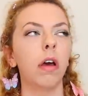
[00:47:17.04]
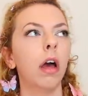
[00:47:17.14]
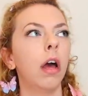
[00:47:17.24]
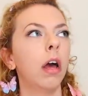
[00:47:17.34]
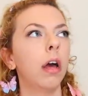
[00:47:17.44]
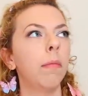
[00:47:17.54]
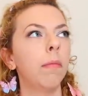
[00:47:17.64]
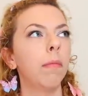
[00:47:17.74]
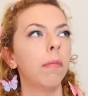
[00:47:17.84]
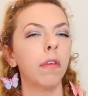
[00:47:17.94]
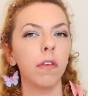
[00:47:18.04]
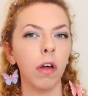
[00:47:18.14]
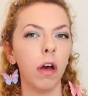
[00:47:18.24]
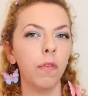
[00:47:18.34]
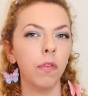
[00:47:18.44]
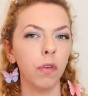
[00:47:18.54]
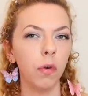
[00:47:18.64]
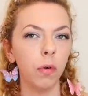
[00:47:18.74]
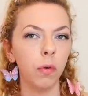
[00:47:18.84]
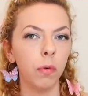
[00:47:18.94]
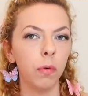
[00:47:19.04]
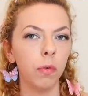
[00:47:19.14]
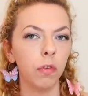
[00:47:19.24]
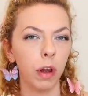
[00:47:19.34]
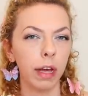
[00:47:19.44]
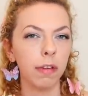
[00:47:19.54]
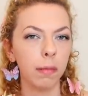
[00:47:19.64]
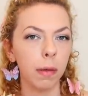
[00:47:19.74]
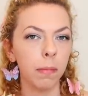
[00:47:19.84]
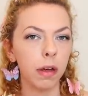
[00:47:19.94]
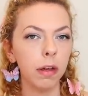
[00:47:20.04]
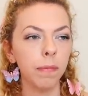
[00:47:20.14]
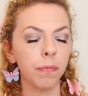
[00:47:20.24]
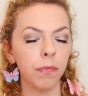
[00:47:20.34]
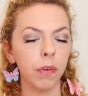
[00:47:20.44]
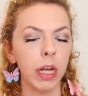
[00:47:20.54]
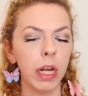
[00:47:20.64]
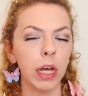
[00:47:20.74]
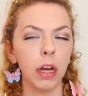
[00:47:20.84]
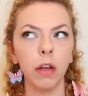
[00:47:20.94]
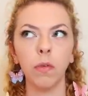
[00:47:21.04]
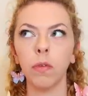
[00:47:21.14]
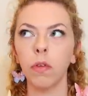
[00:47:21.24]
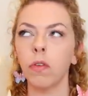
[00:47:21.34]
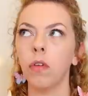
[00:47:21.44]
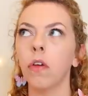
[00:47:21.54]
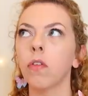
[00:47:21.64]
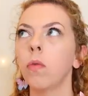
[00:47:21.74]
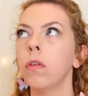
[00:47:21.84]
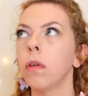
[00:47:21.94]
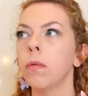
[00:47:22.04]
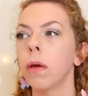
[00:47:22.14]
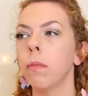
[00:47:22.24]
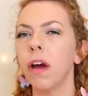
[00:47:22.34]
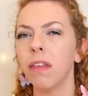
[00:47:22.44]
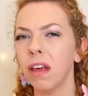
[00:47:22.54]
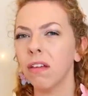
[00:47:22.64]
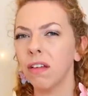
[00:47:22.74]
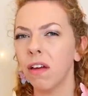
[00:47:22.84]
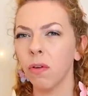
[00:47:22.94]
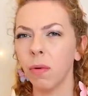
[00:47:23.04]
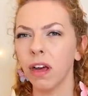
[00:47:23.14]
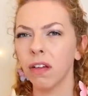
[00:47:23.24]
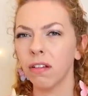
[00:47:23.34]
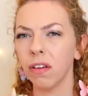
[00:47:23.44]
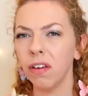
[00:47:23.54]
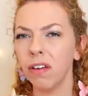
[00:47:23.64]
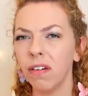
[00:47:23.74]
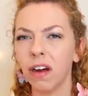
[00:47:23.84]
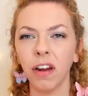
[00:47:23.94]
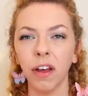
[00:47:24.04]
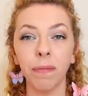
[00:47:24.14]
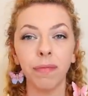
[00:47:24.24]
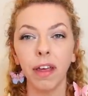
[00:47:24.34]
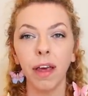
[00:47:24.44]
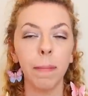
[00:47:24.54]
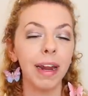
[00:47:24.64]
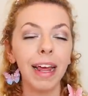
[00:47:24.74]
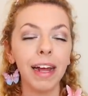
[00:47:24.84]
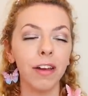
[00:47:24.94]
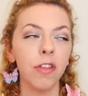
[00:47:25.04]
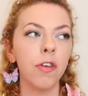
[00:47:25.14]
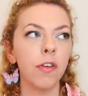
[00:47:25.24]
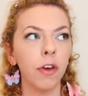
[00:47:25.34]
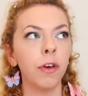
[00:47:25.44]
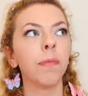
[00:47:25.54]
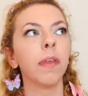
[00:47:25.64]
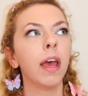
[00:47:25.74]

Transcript: the start of school. So like September in England, you start school in September. I think everywhere, don't you? I don't know, but in England you do.